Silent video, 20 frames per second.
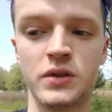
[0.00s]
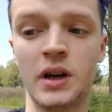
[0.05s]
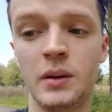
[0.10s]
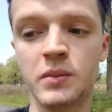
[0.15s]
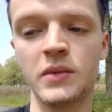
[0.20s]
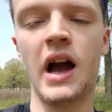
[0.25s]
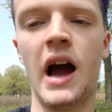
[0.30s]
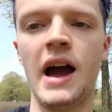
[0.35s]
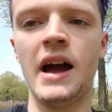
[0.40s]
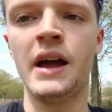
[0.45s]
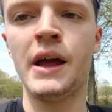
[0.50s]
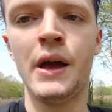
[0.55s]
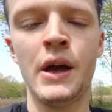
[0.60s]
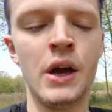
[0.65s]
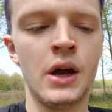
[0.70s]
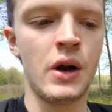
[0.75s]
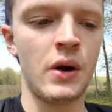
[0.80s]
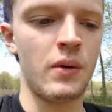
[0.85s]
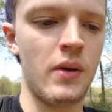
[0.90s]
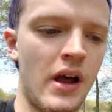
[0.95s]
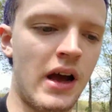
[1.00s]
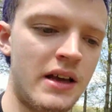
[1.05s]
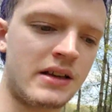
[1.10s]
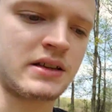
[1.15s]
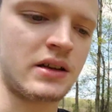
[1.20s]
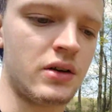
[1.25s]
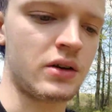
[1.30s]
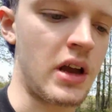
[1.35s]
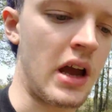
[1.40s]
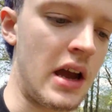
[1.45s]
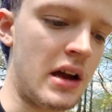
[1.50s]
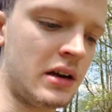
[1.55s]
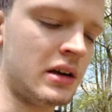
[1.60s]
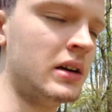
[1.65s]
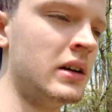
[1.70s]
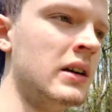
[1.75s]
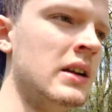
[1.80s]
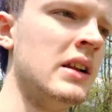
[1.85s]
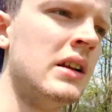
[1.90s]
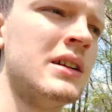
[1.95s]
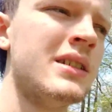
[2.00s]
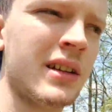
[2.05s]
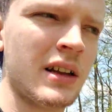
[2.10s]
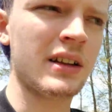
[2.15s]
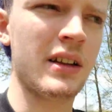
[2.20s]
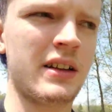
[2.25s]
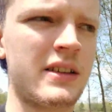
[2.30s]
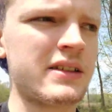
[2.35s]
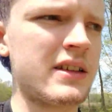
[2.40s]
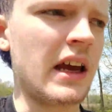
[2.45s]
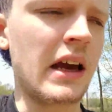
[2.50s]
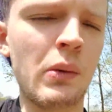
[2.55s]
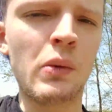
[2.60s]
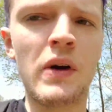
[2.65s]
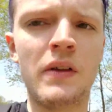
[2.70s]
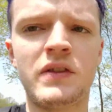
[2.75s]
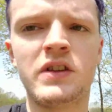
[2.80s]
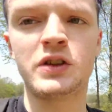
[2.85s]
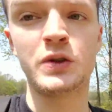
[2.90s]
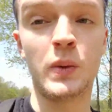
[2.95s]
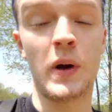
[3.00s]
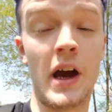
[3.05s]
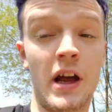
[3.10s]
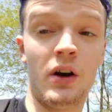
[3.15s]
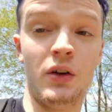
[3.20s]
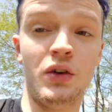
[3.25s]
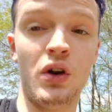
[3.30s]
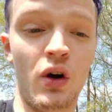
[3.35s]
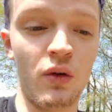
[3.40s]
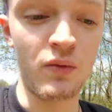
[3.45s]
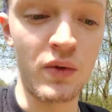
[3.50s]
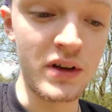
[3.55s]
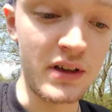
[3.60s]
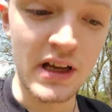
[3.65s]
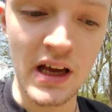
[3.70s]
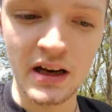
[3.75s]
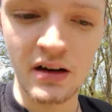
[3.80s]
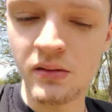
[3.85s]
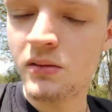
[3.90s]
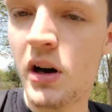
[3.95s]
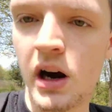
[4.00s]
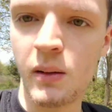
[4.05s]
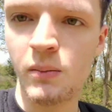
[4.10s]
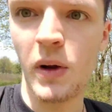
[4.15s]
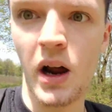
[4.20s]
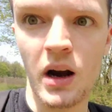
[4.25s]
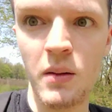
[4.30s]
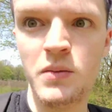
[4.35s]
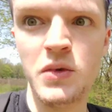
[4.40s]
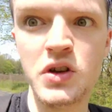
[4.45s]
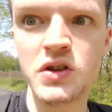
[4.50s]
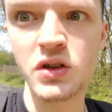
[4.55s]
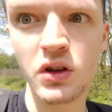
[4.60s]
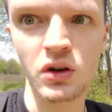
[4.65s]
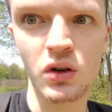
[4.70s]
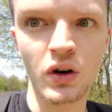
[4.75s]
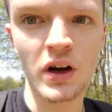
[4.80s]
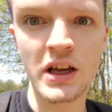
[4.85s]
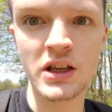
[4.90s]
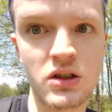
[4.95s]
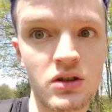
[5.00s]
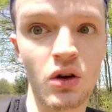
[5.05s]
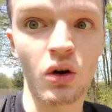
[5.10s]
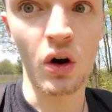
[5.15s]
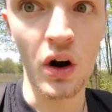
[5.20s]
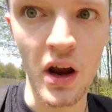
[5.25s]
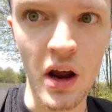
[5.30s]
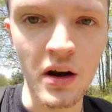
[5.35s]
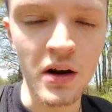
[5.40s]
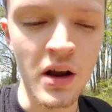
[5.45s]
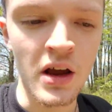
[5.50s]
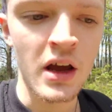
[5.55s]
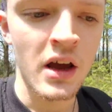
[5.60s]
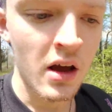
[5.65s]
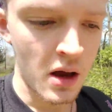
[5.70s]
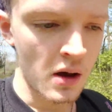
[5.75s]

okay, and let's say it went this way. I don't know if it did. I'm not a musical historian.